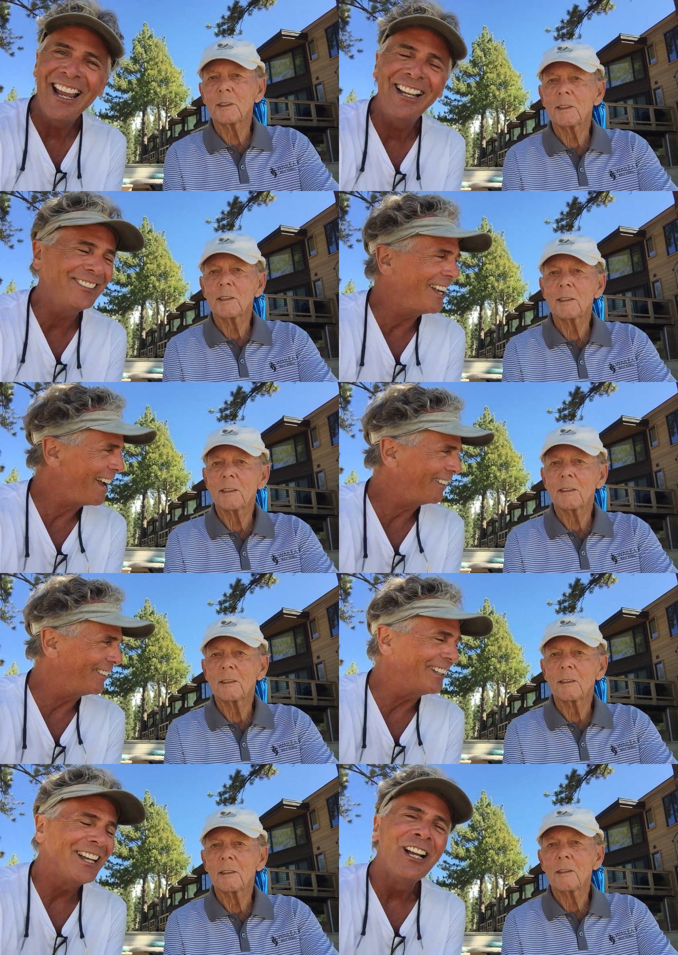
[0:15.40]

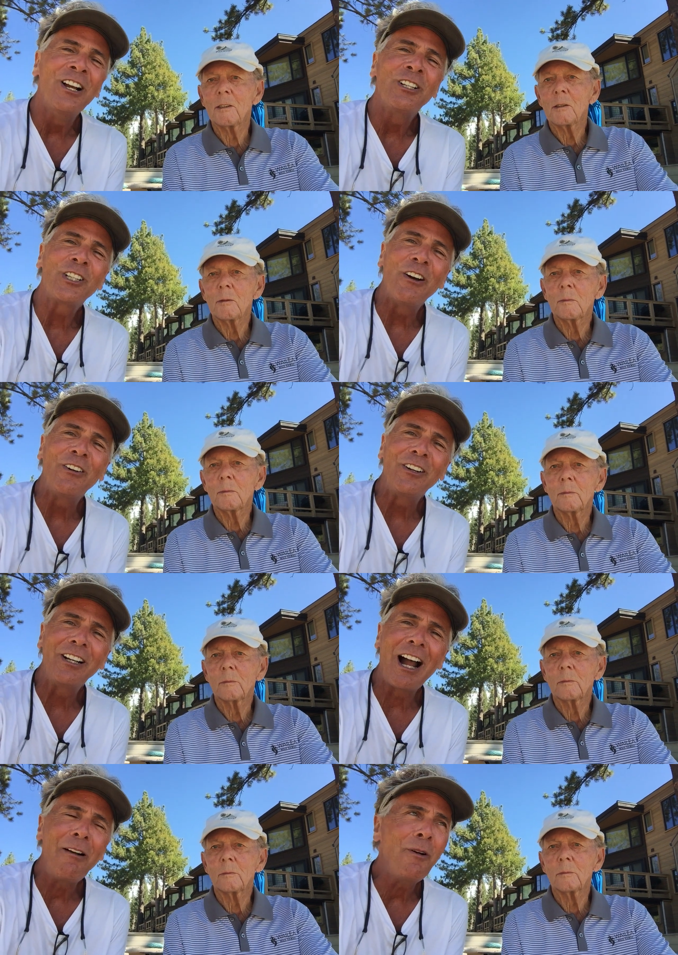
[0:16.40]
Speaker 1: exactly. So,
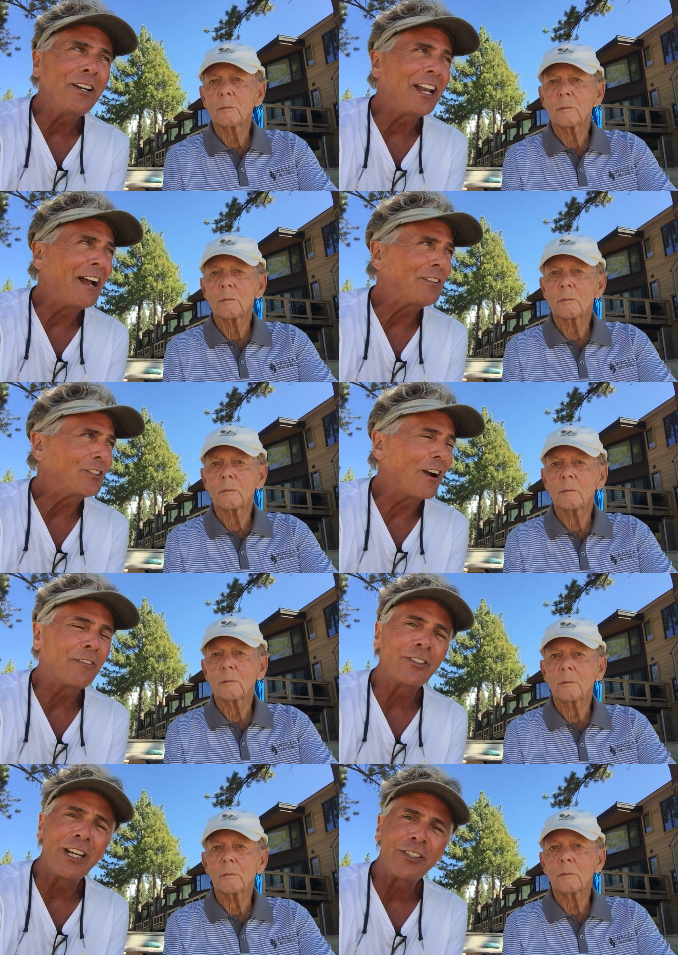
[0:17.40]
I wanted to have this
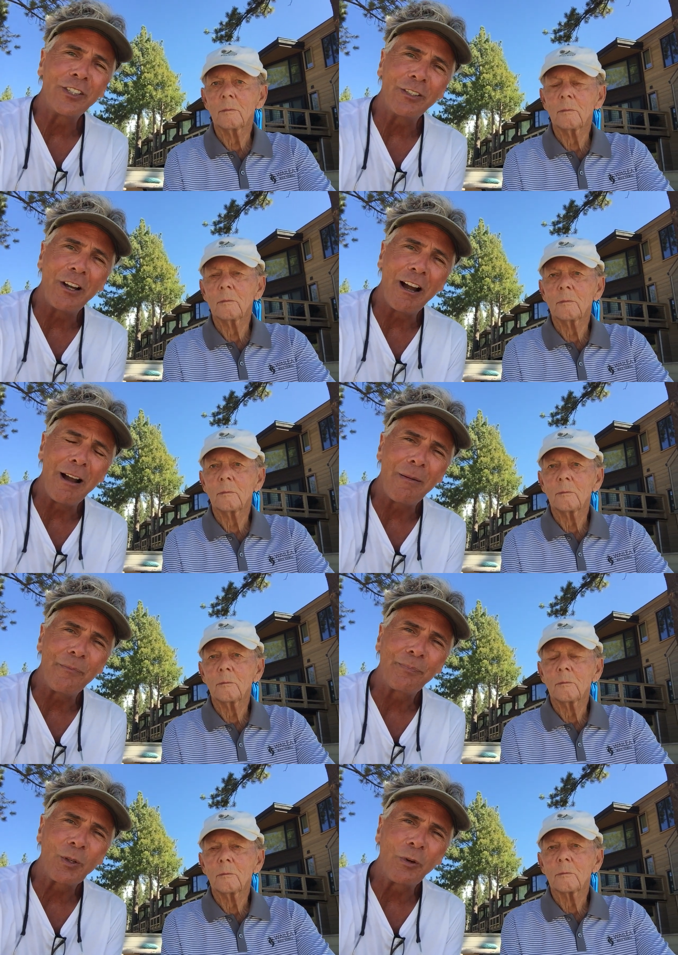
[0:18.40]
conversation
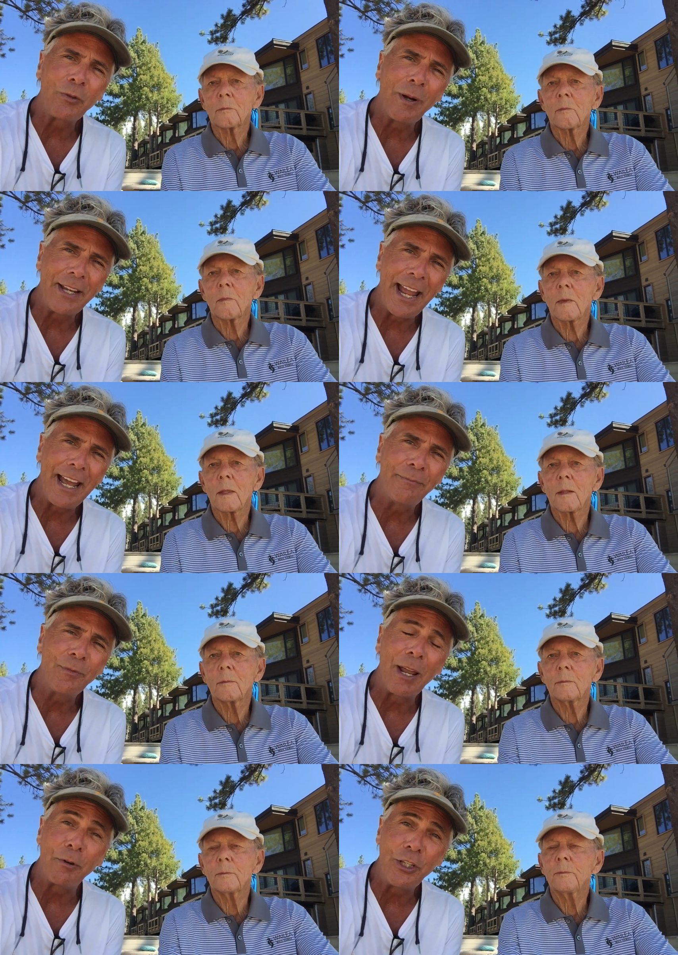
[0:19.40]
um, with my dad
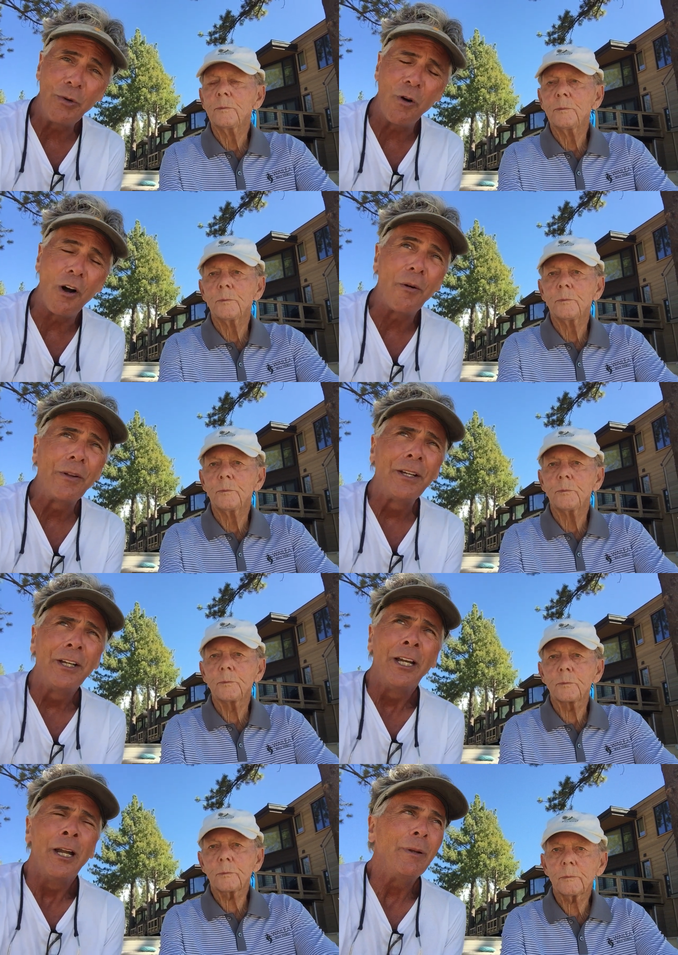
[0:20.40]
and with you all
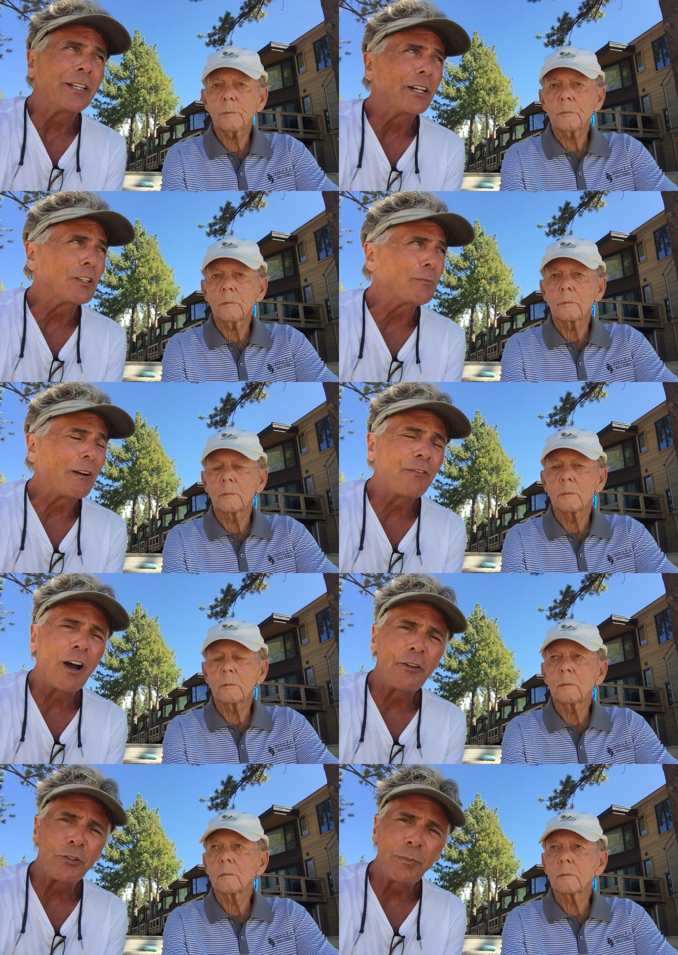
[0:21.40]
because my
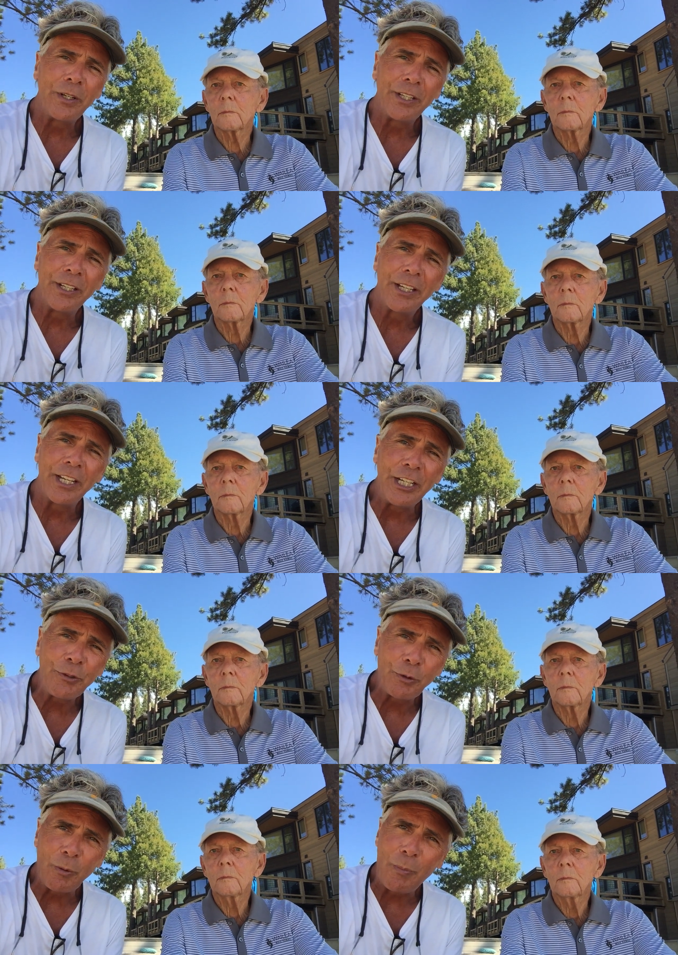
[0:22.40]
father's been an, an,
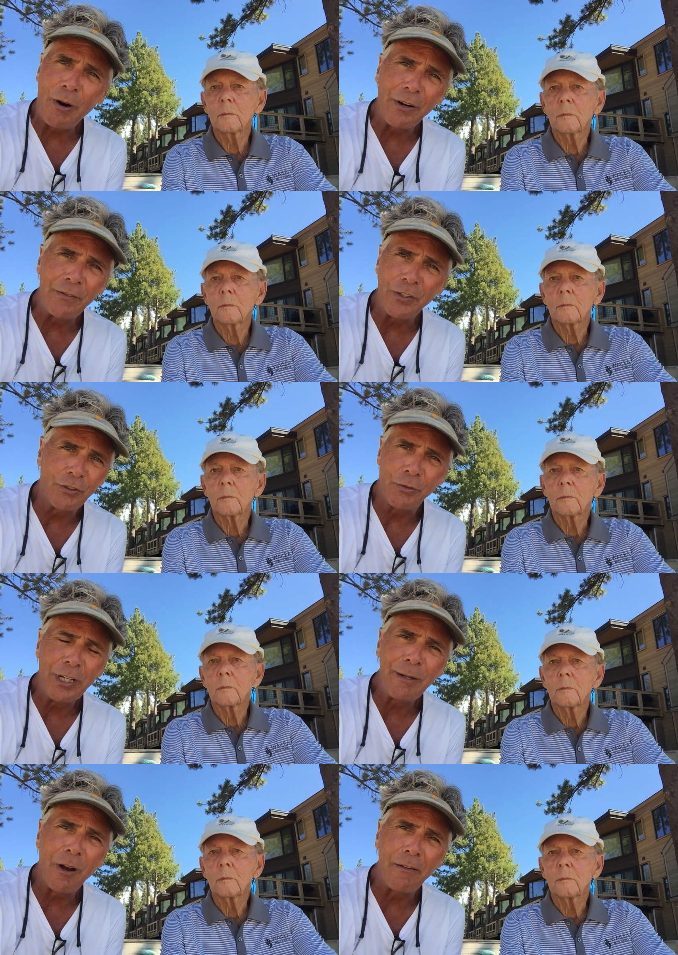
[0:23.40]
integral part of this
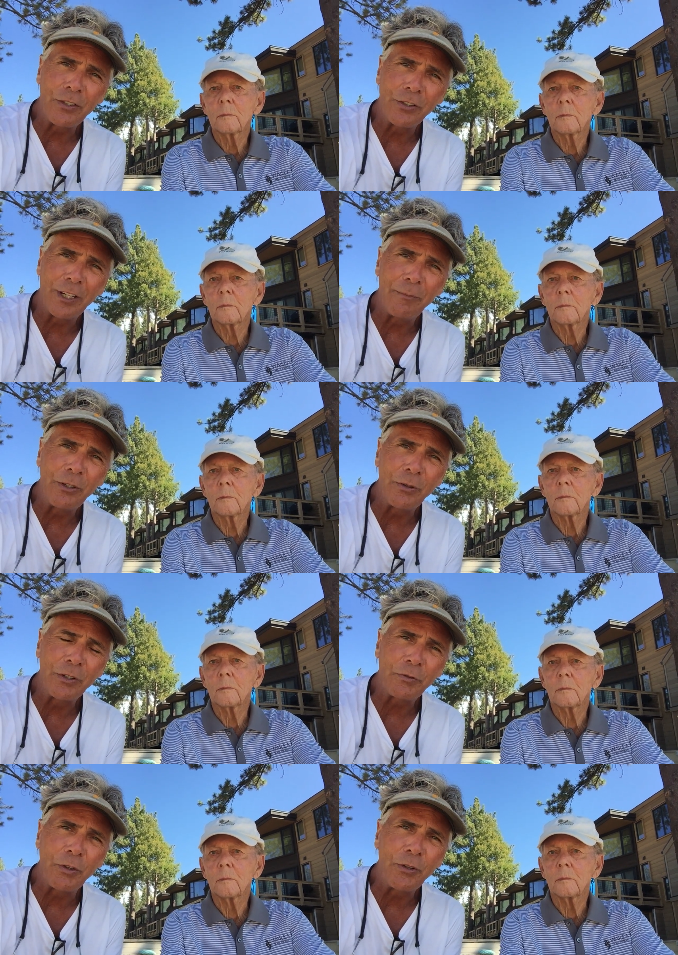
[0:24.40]
dream, obviously. I've been doing
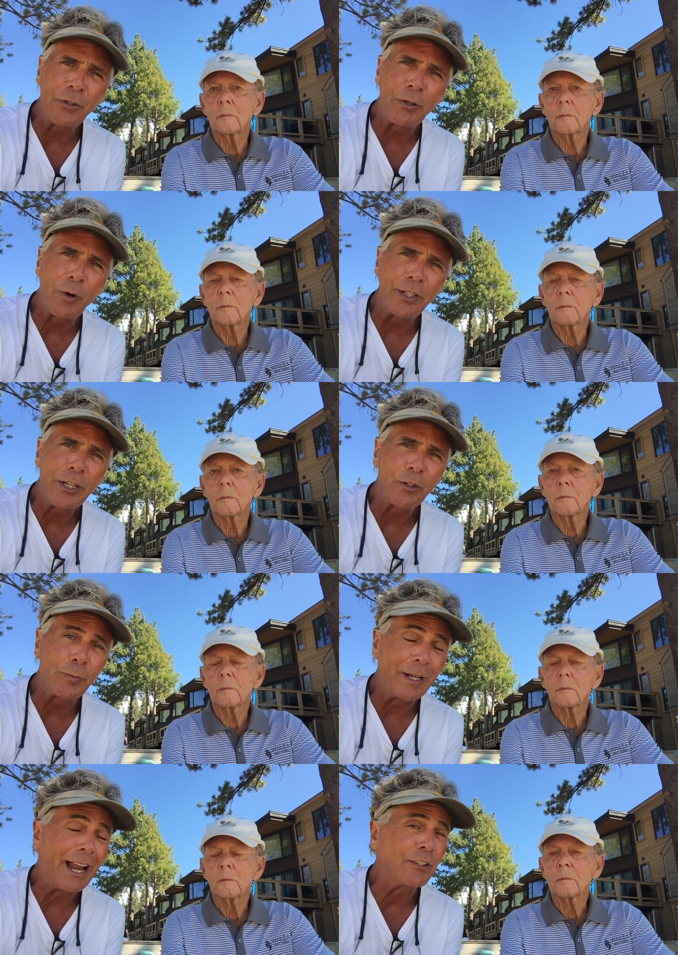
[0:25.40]
this for 31
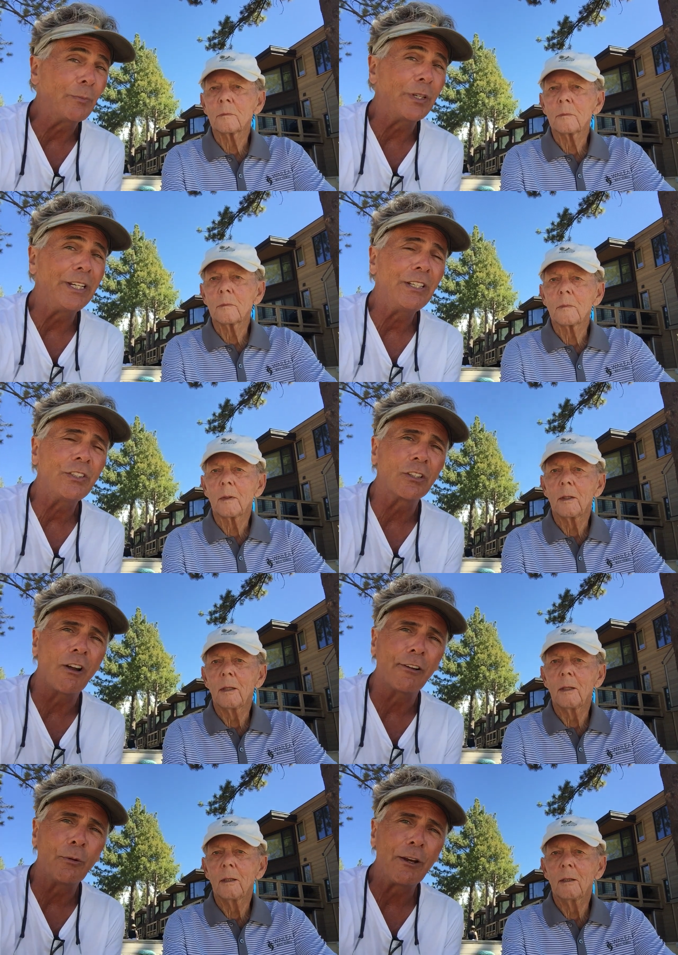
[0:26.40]
years, but it hasn't been easy
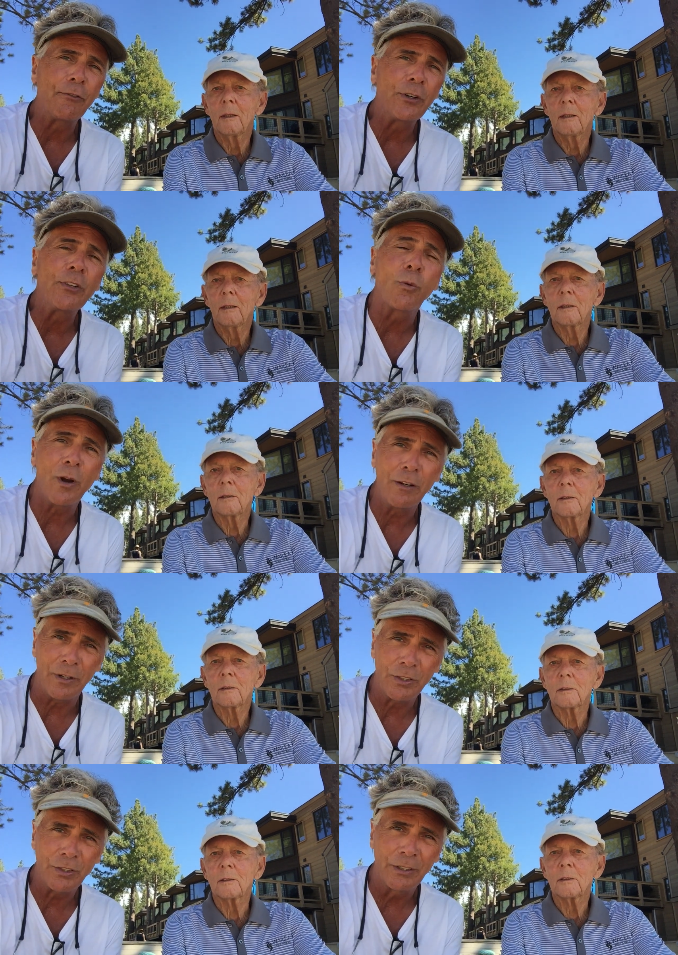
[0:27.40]
along the way for either one
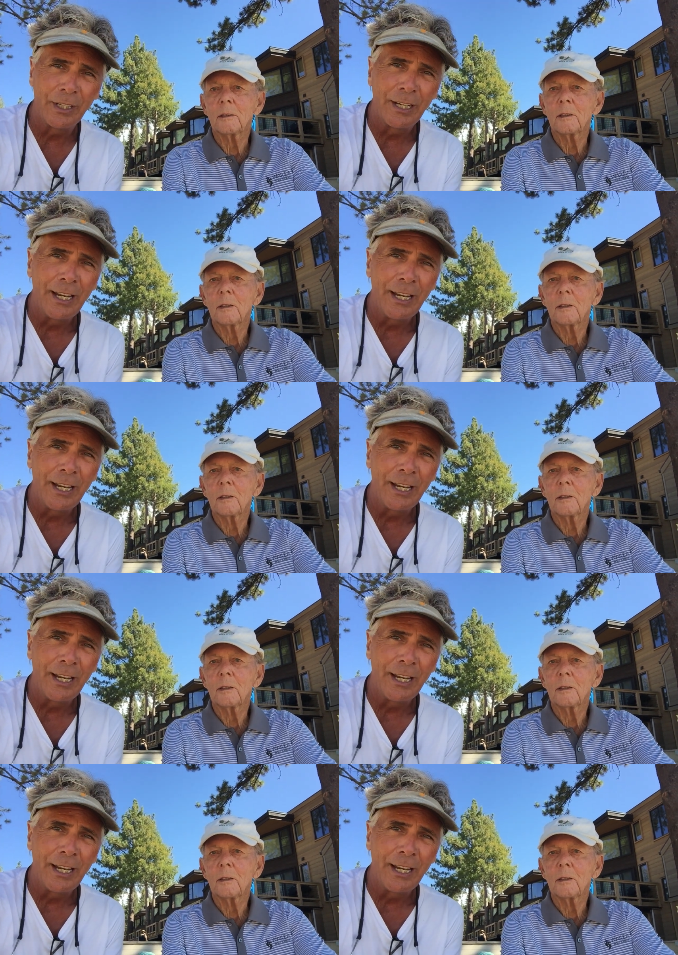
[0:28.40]
of us.